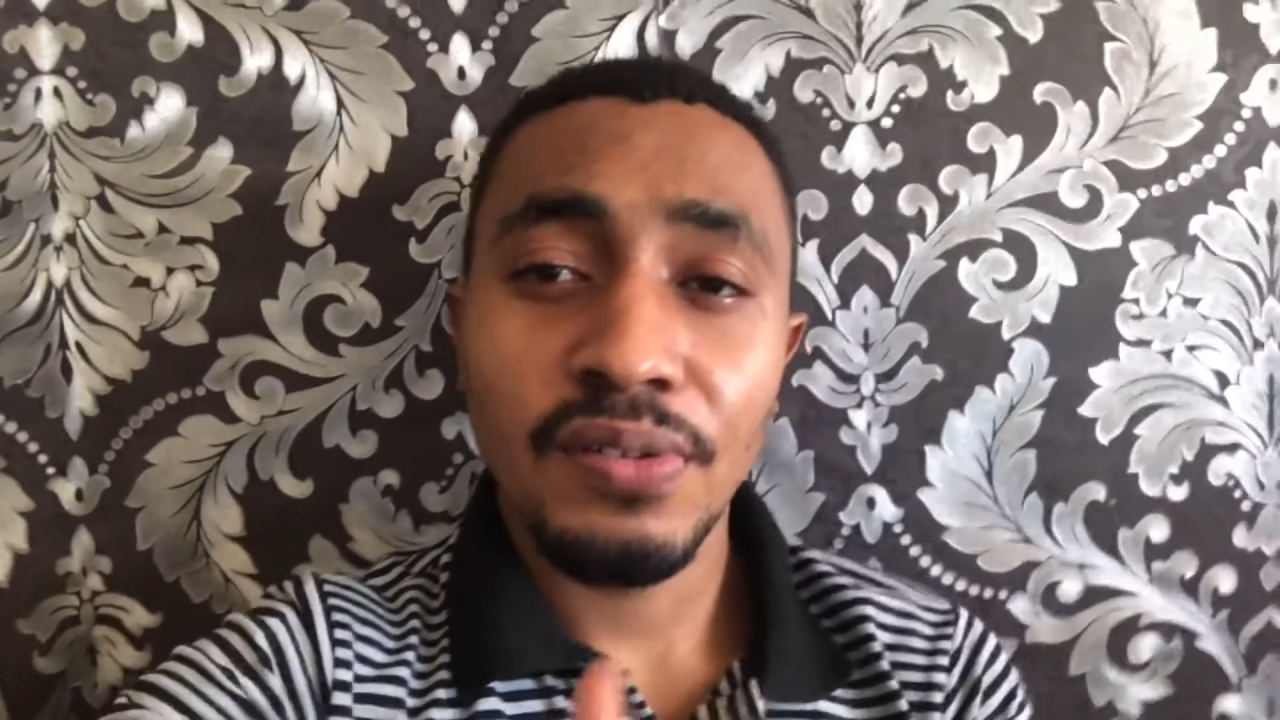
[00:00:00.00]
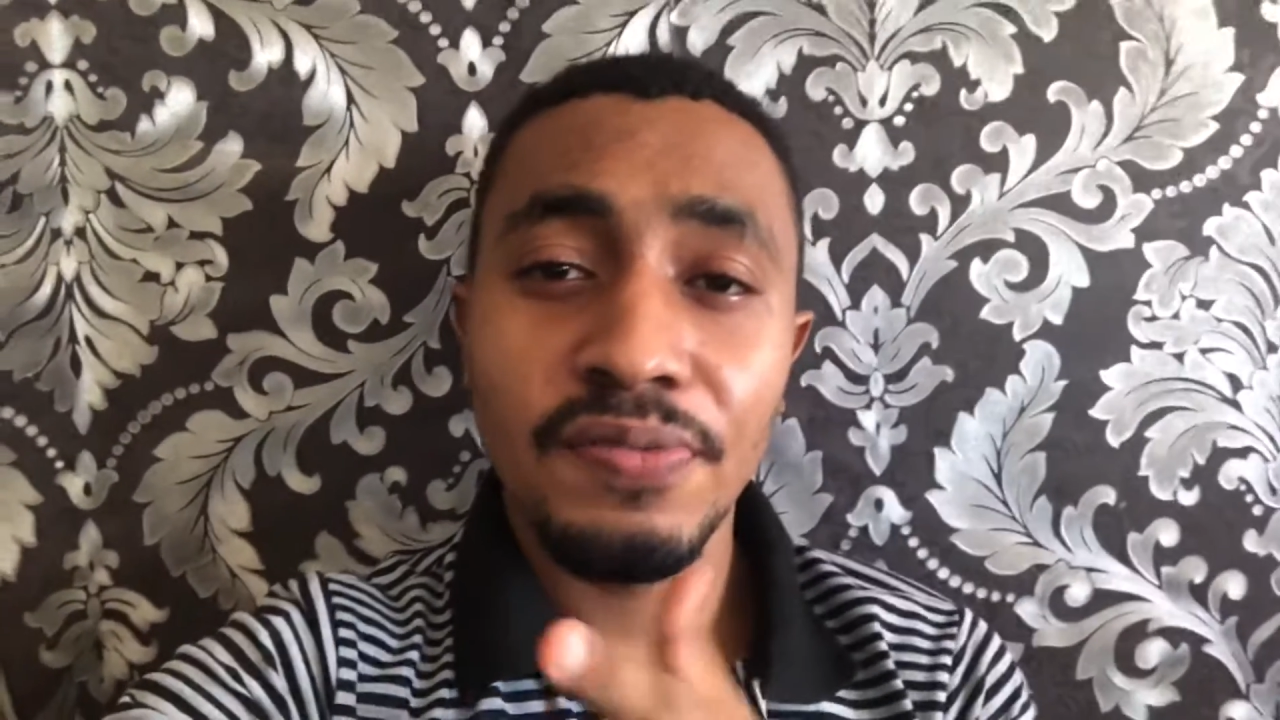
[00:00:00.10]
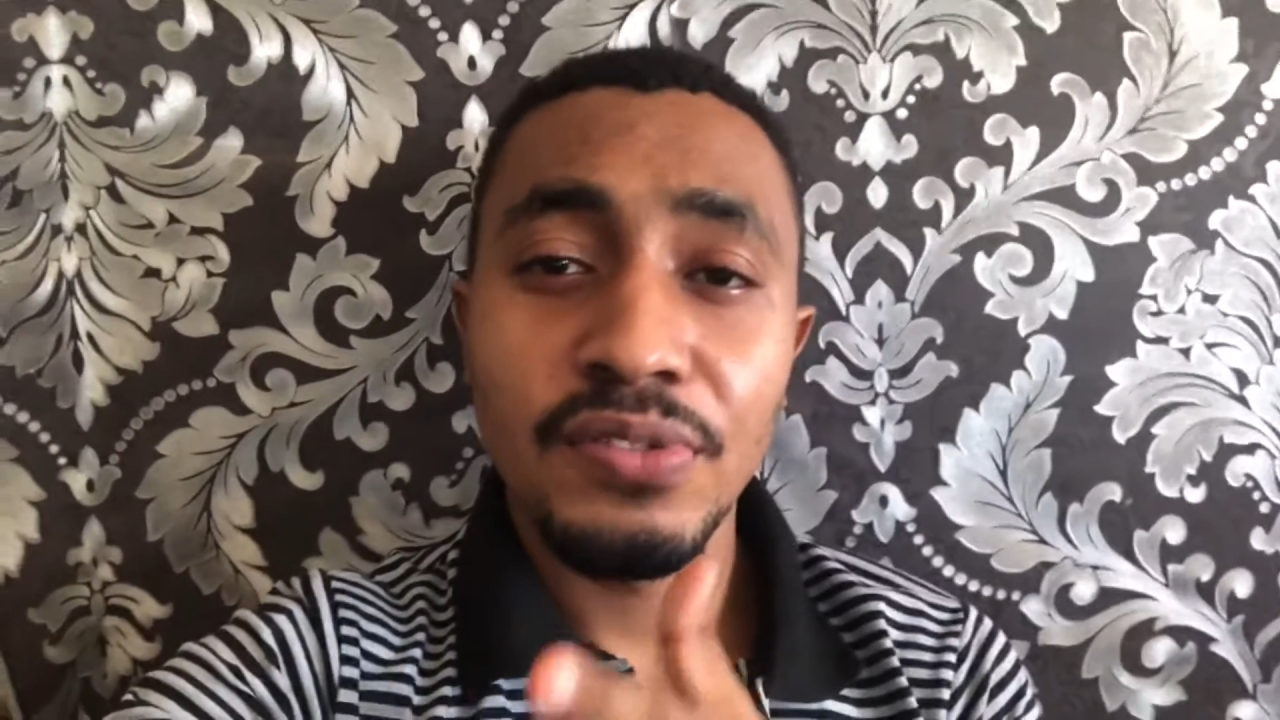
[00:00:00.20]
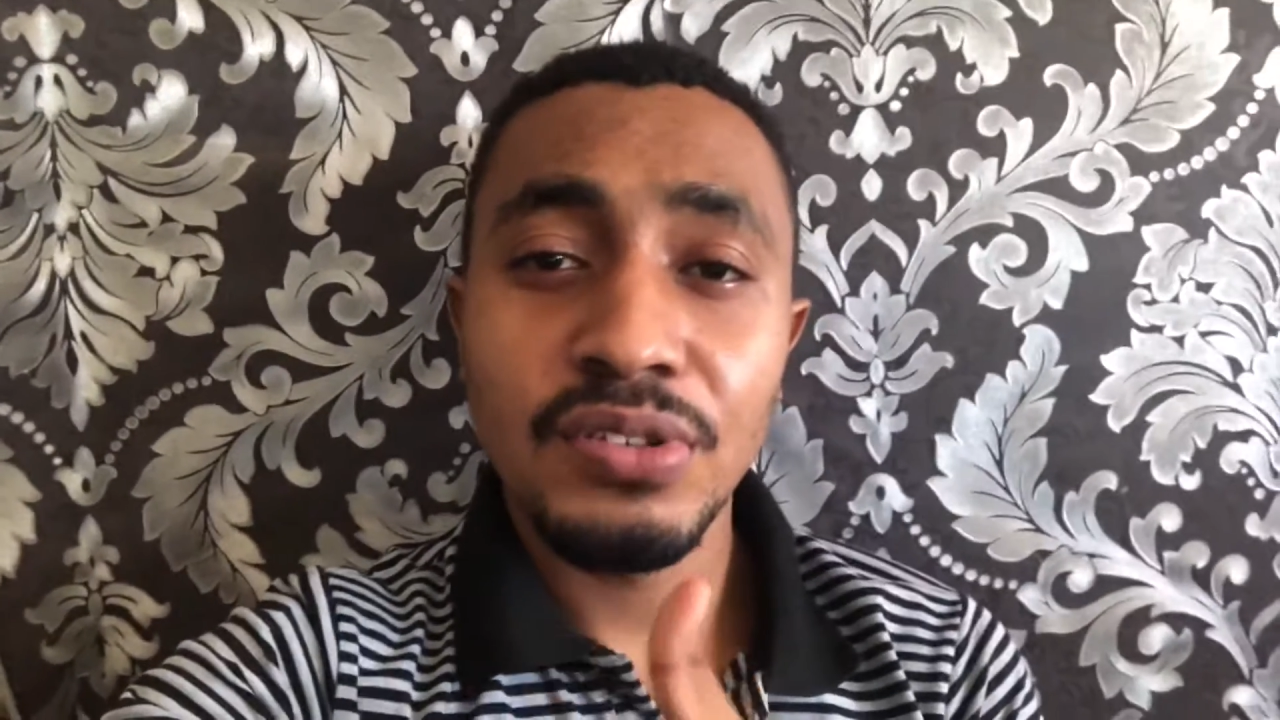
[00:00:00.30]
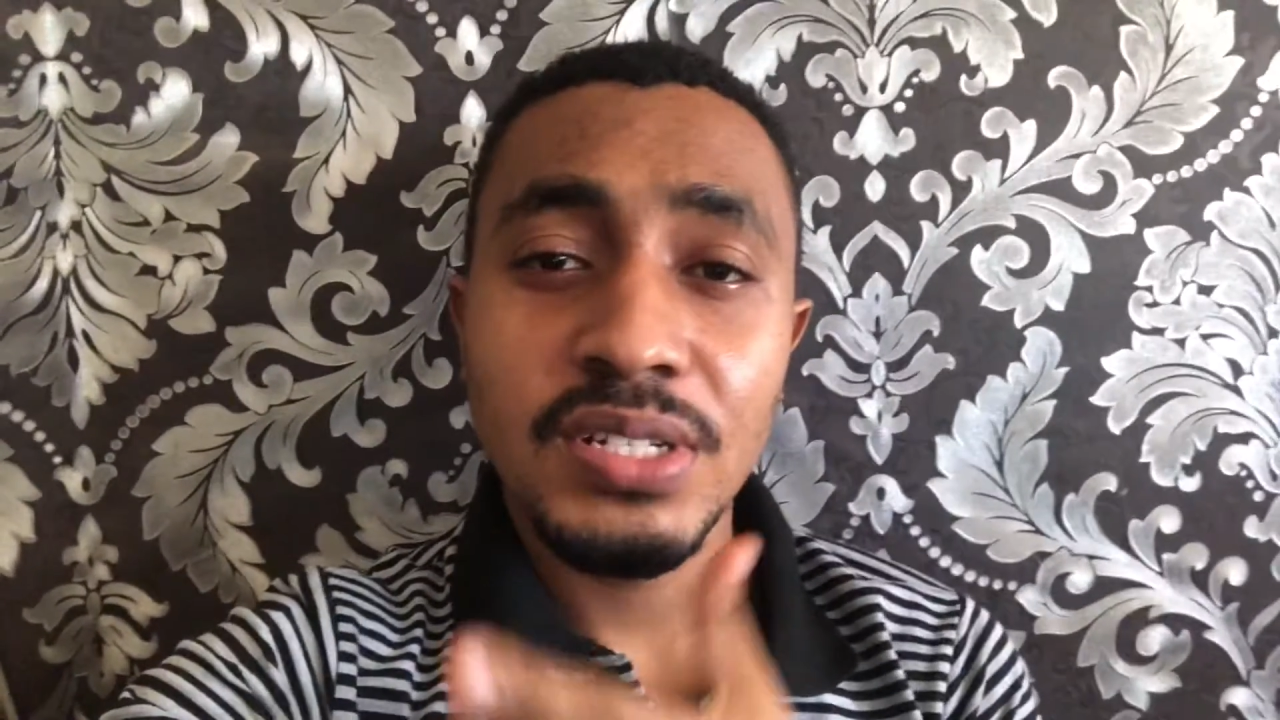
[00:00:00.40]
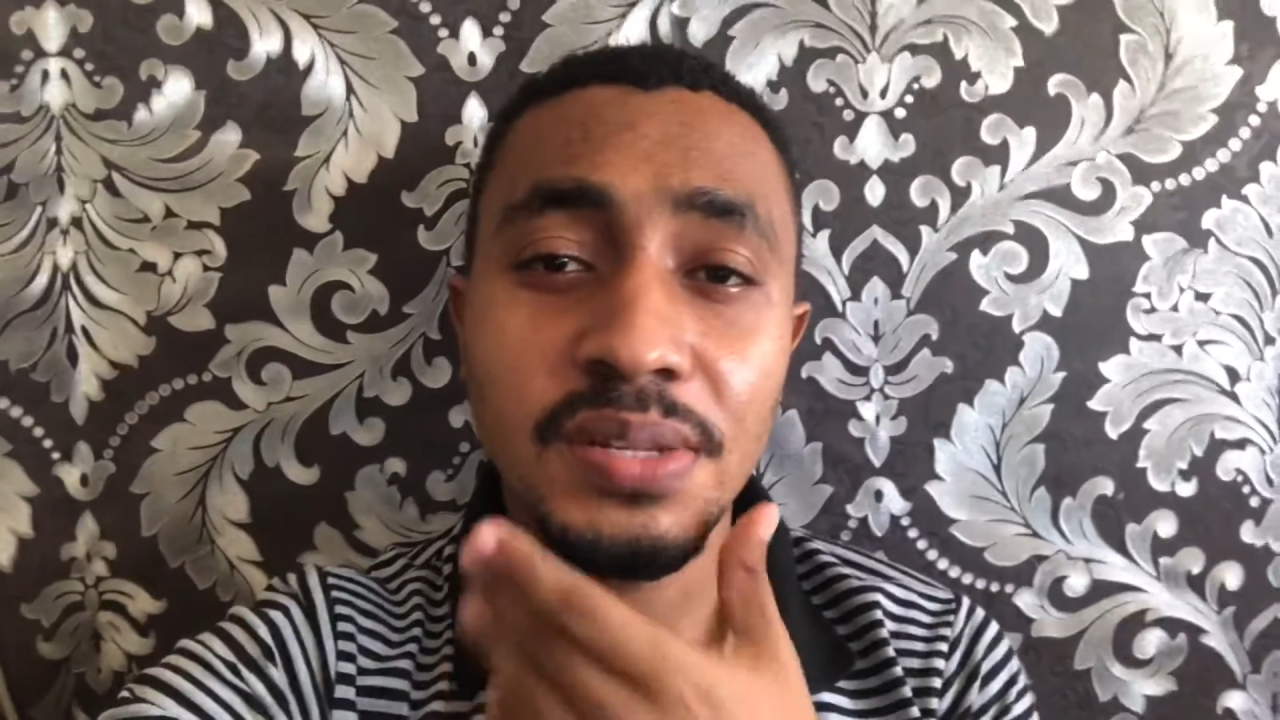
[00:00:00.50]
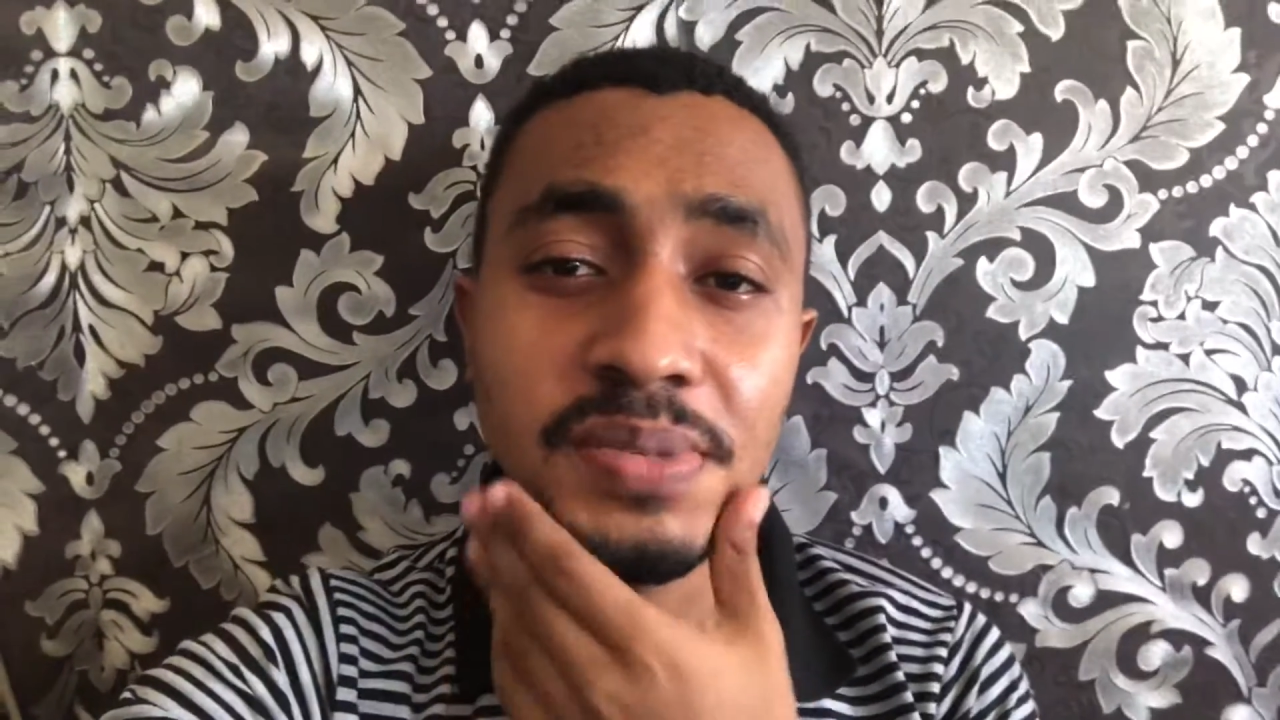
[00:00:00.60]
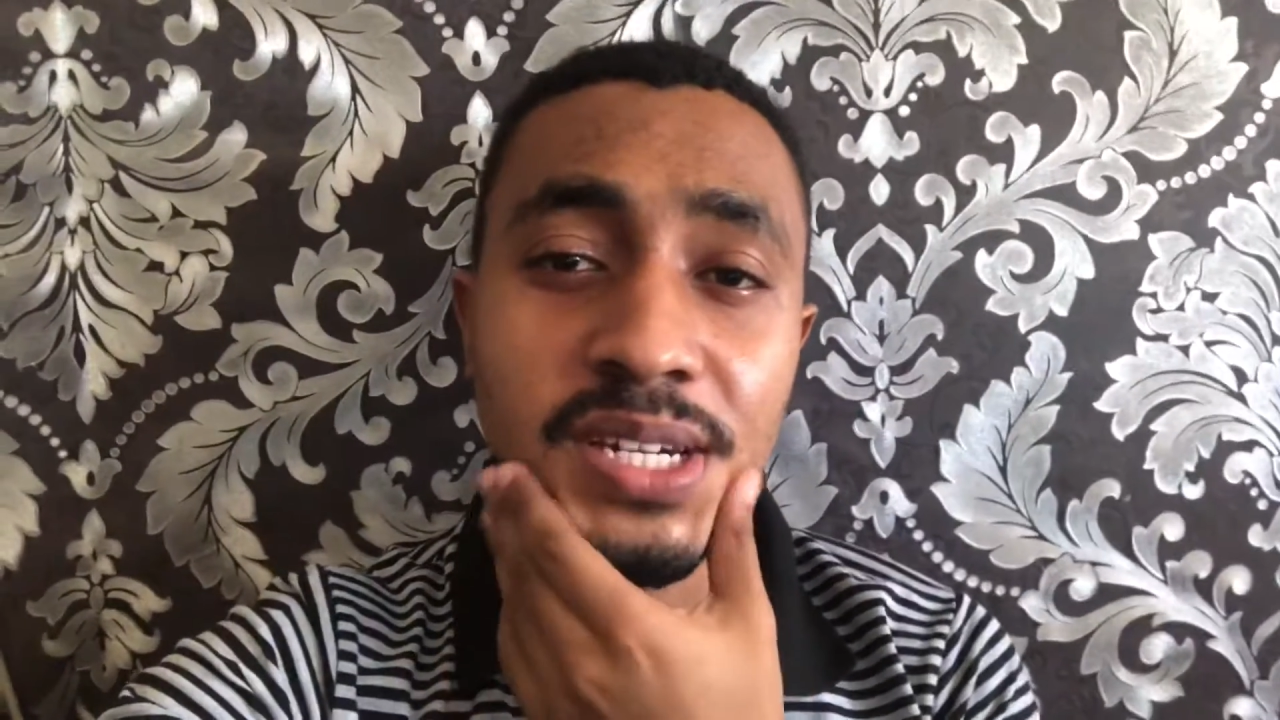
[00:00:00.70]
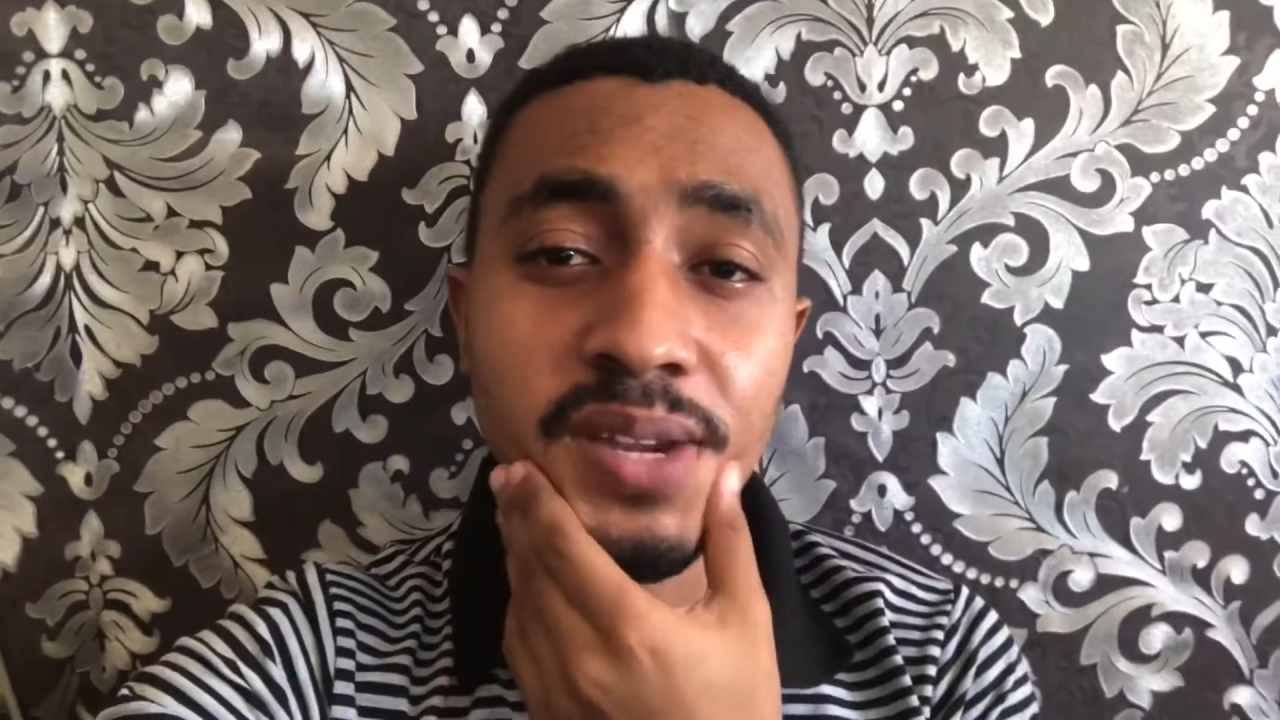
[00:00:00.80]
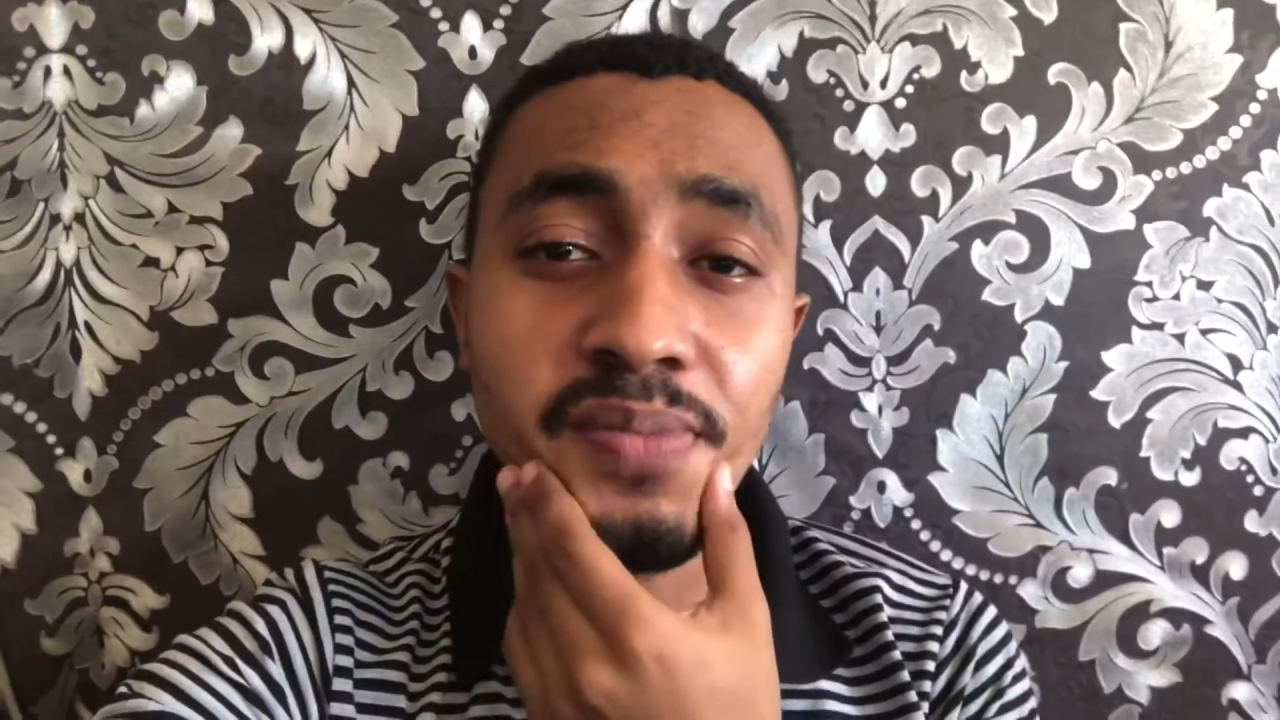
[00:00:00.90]
not
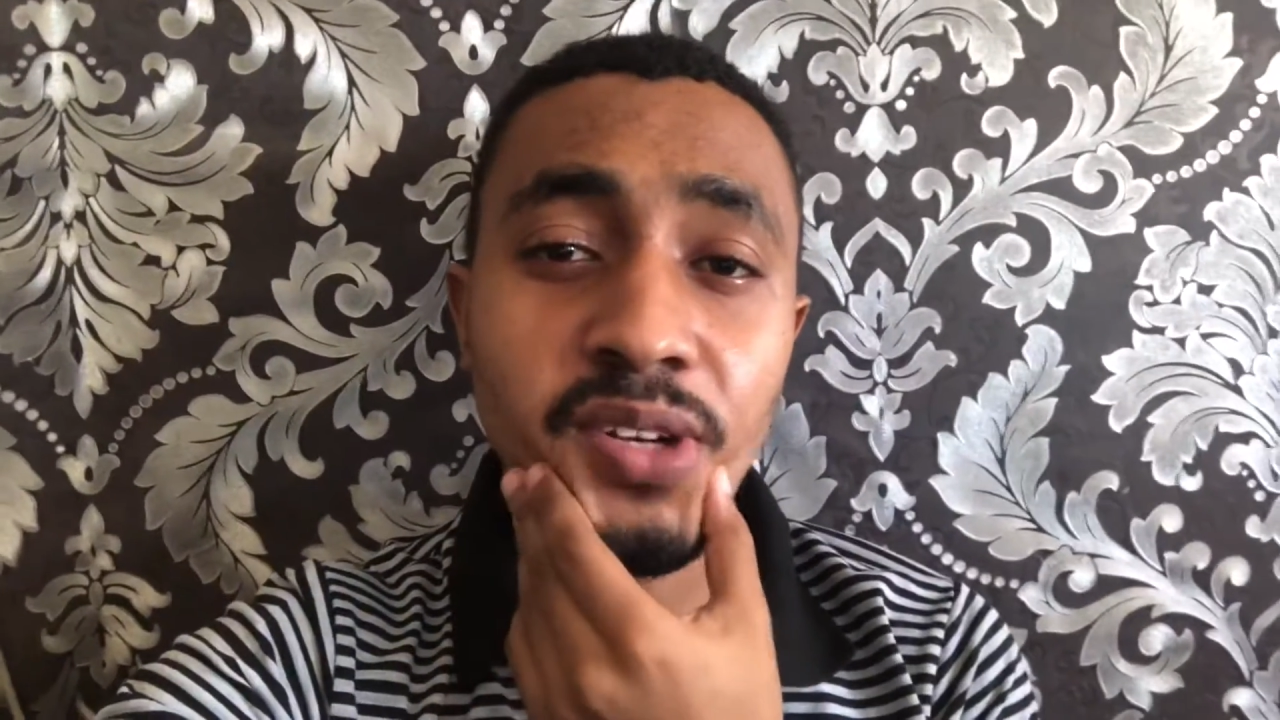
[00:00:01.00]
subscribed make